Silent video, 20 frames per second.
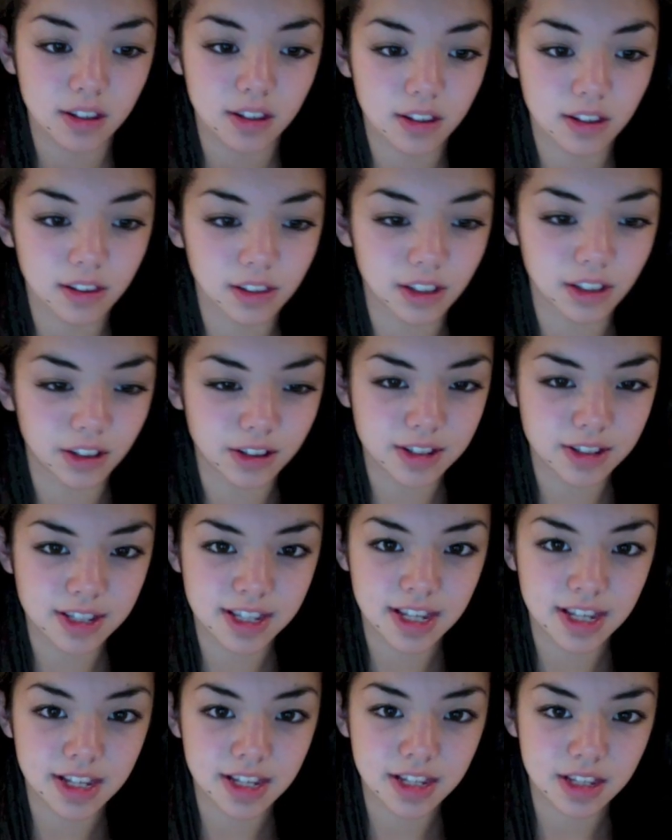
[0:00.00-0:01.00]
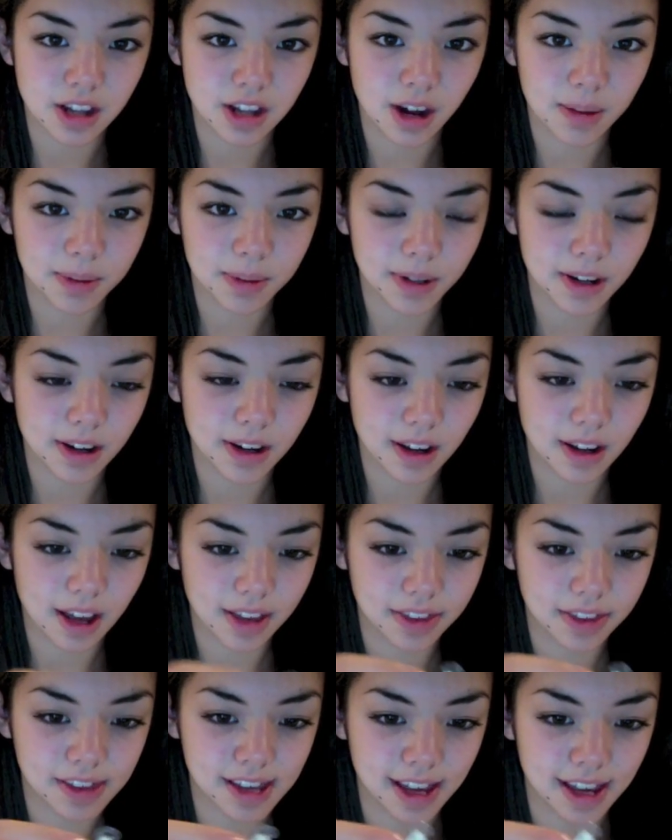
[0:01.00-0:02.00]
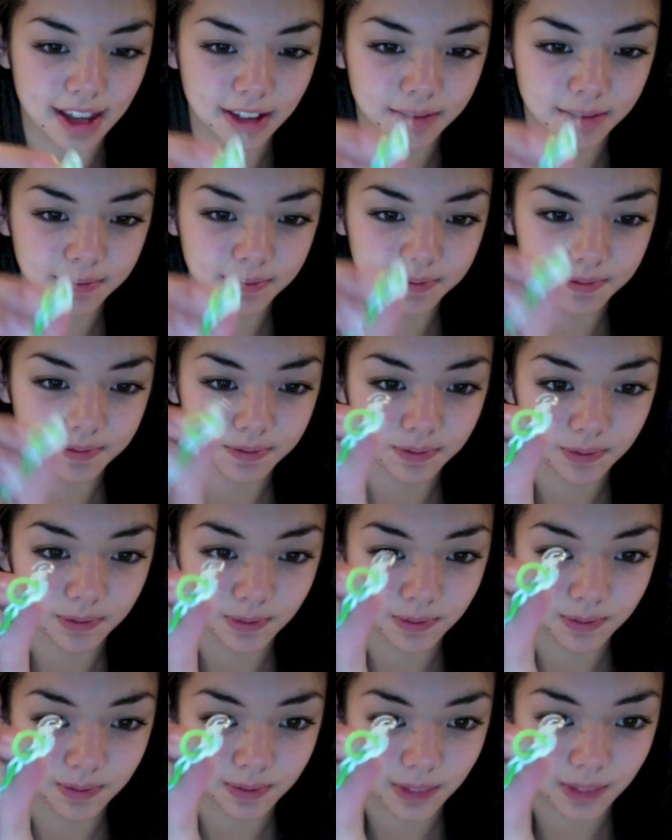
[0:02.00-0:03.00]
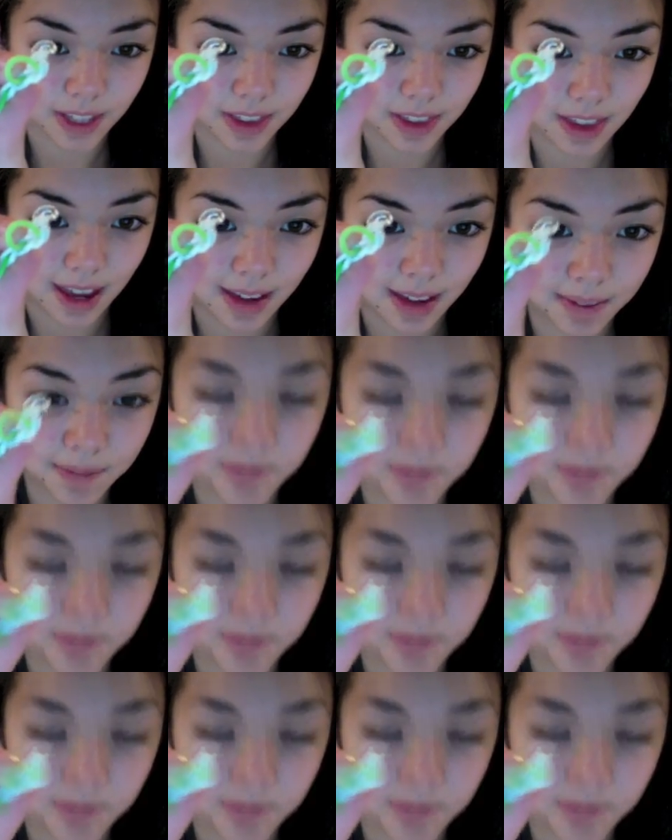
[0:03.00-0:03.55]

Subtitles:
little C stopper at the end, like that.